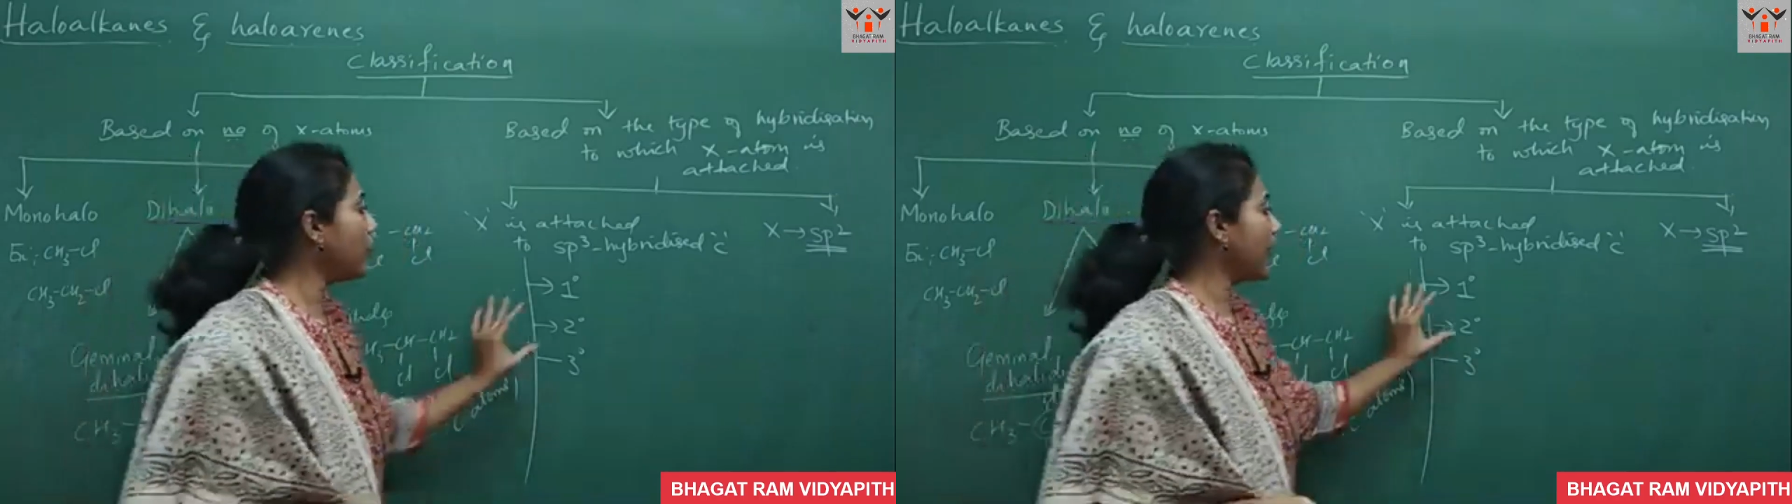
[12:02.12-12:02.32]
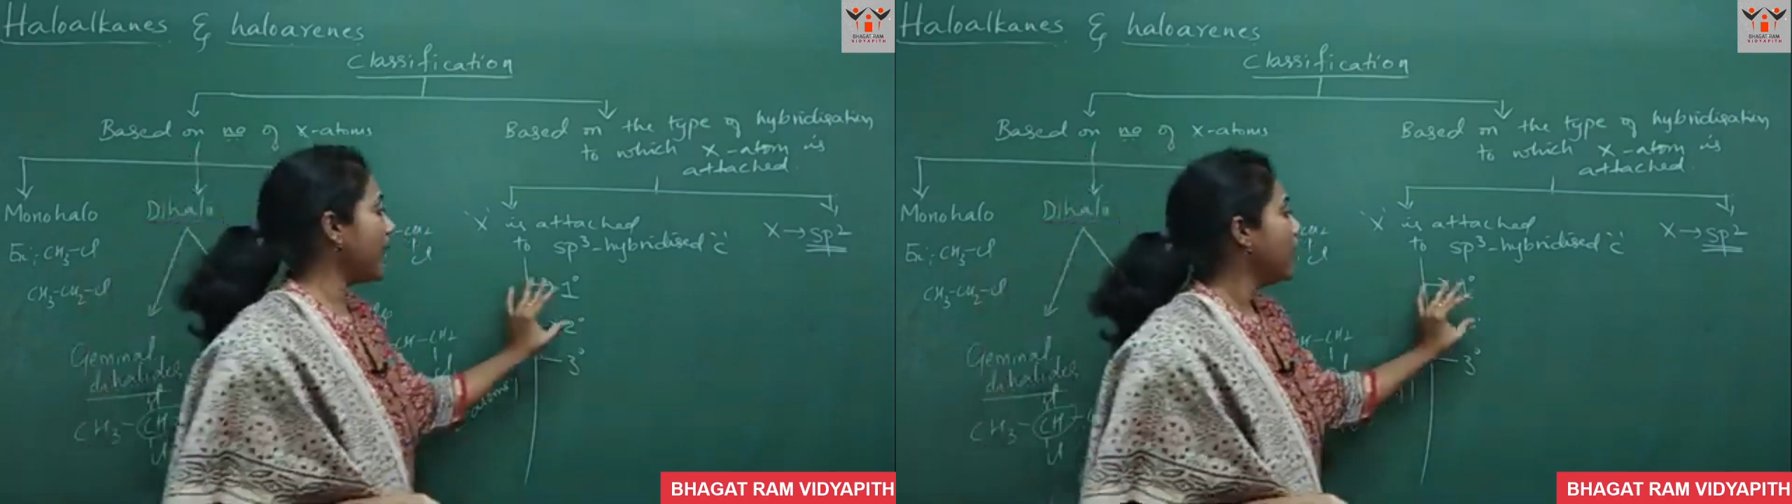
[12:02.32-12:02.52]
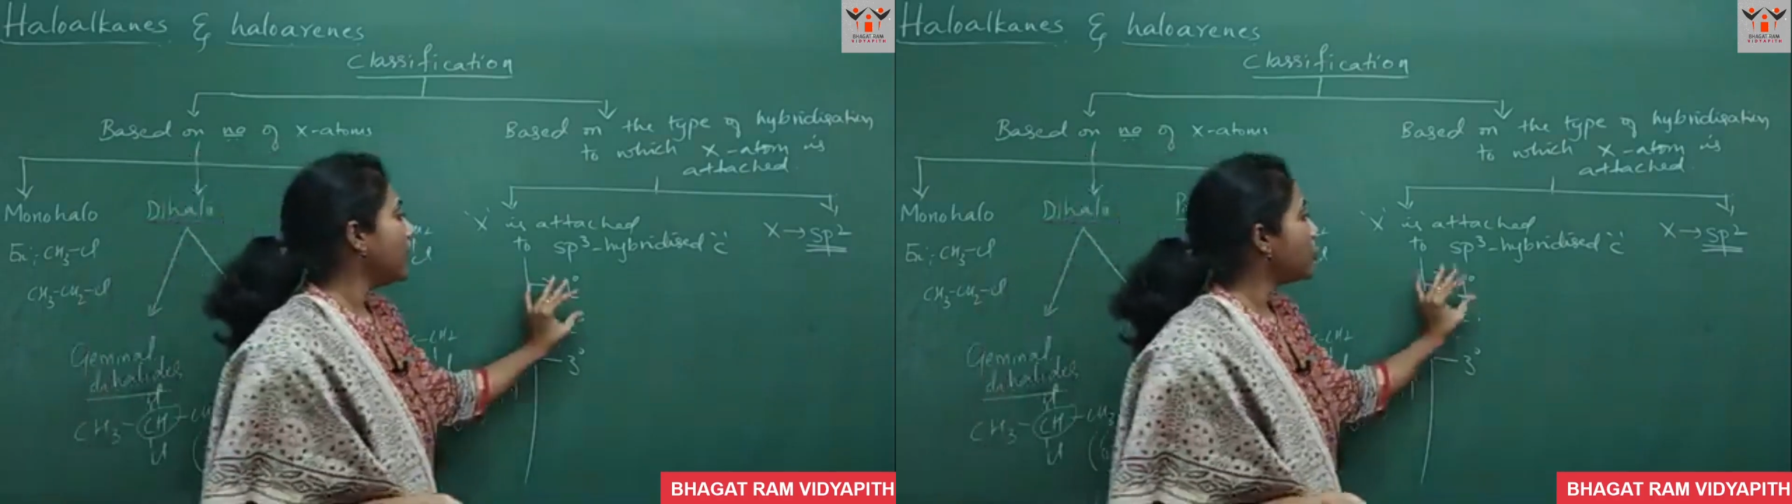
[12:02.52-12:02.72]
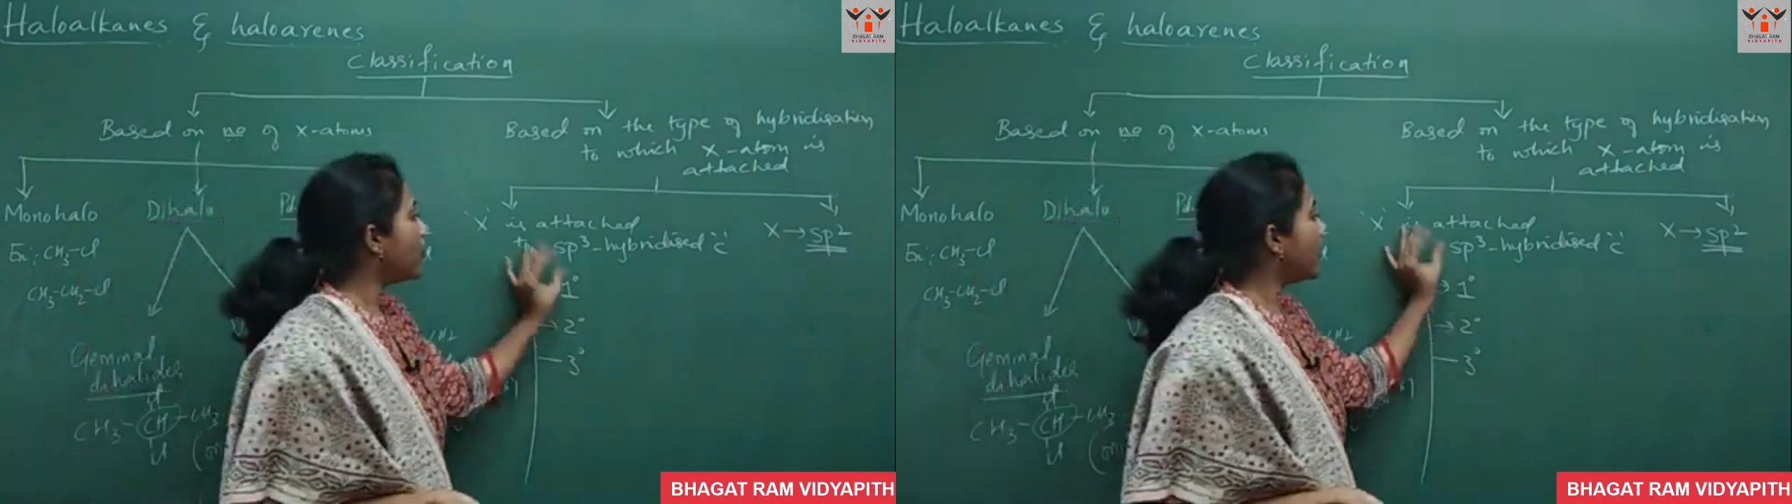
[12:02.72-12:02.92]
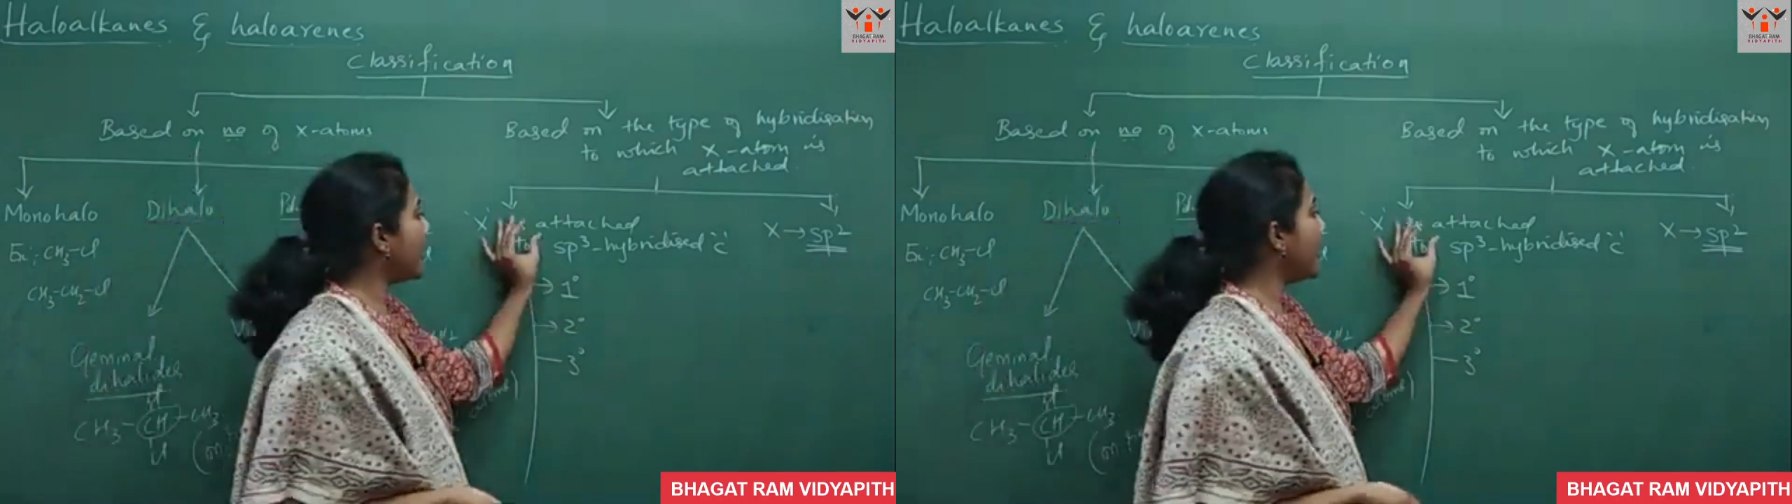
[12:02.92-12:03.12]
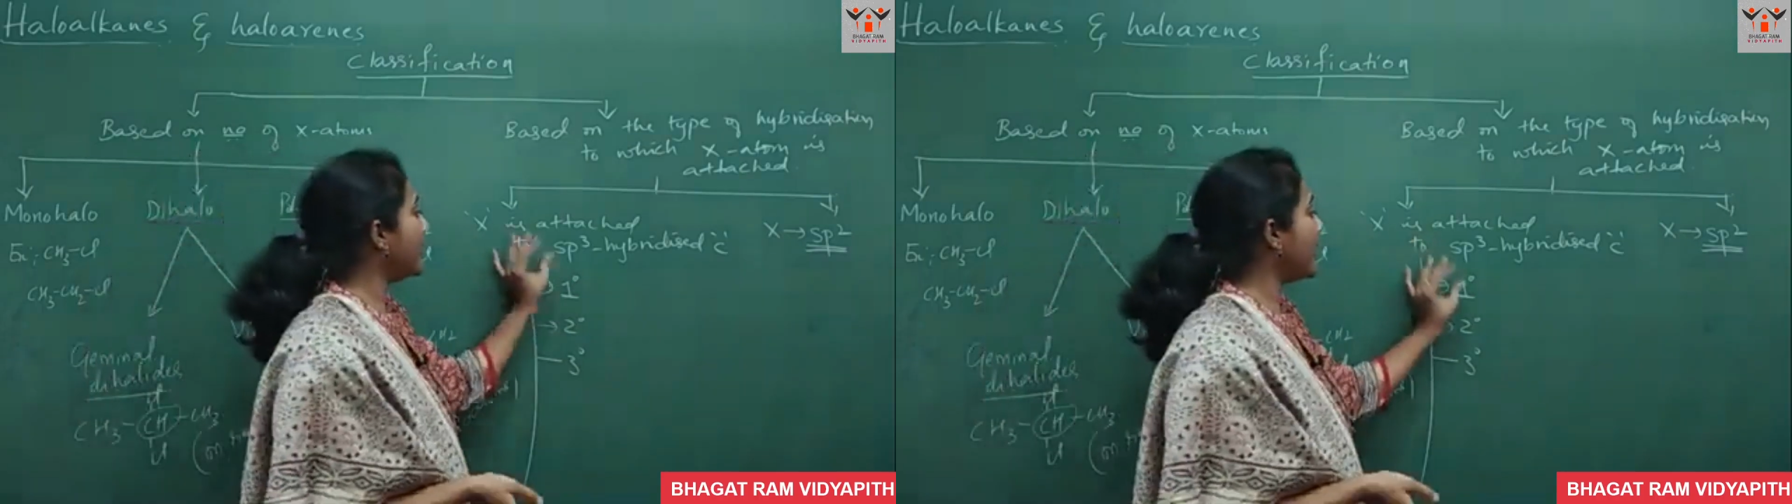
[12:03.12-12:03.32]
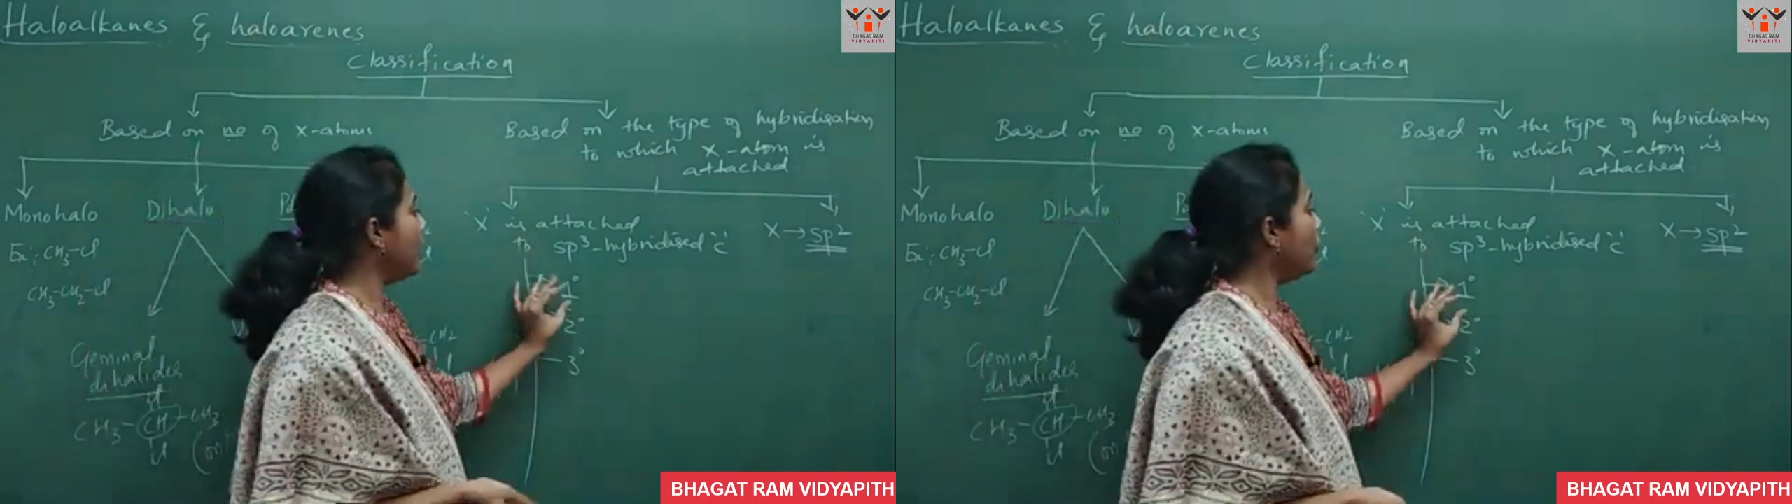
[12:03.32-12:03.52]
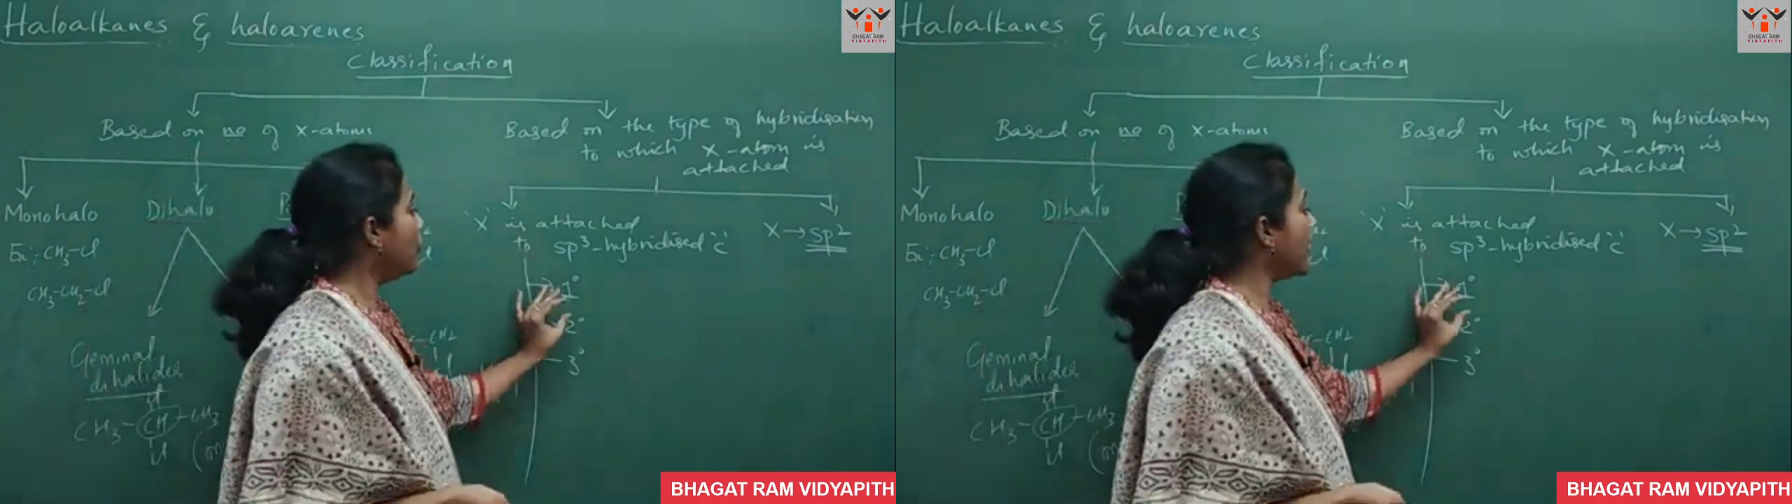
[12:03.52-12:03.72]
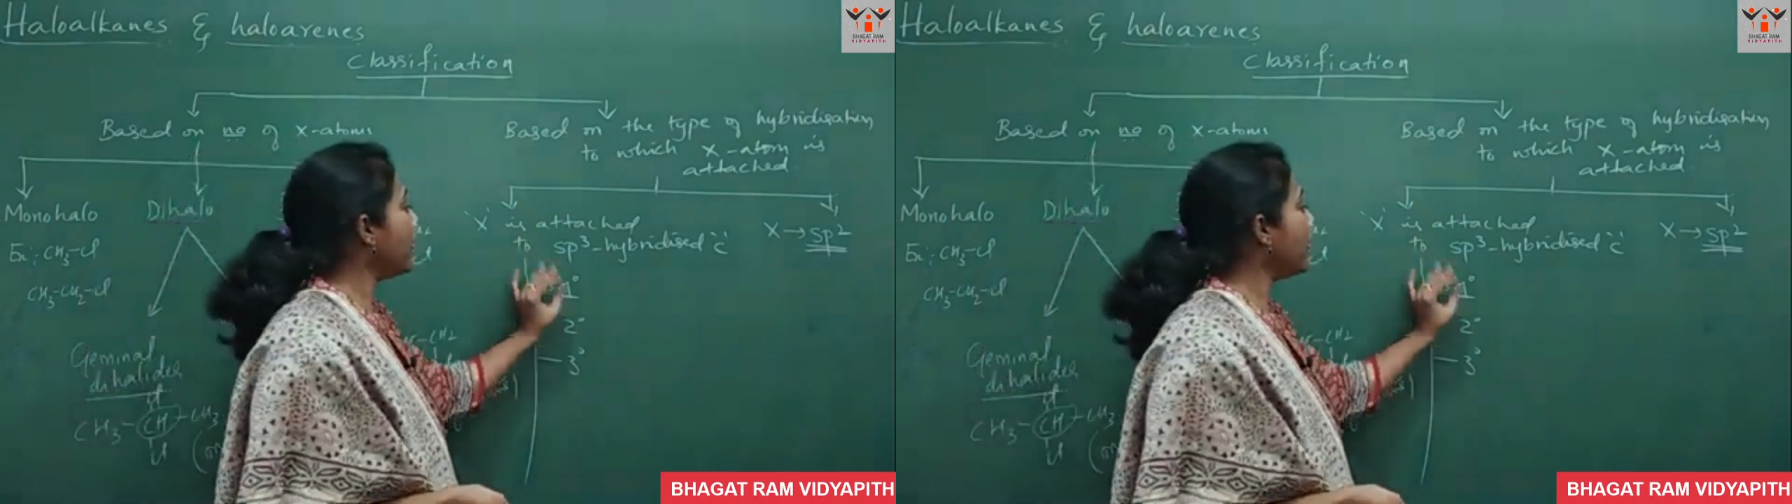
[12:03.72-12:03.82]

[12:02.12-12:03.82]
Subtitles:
Okay, so what did I tell you?